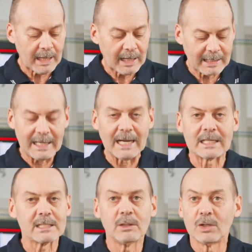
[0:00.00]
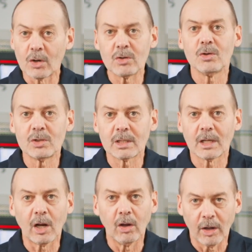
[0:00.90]
connectors. You don't use
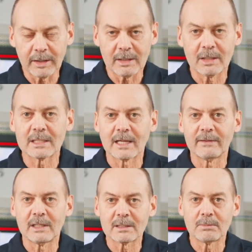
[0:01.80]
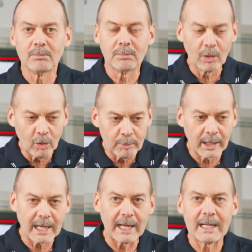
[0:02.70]
it a lot. You're just
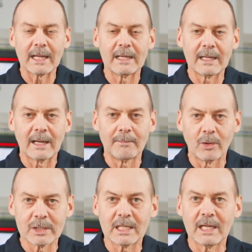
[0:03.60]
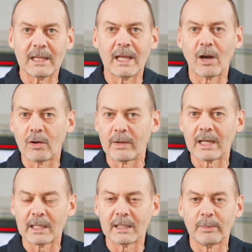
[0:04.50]
lubricating and moistening the
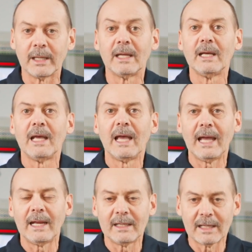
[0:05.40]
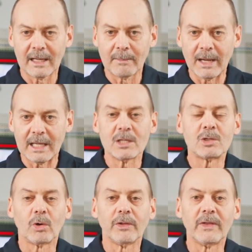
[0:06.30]
O-ring a little bit and making
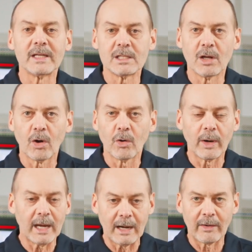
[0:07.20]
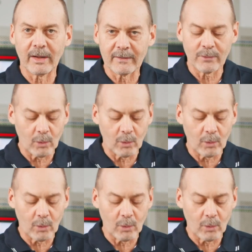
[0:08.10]
sure that there's no area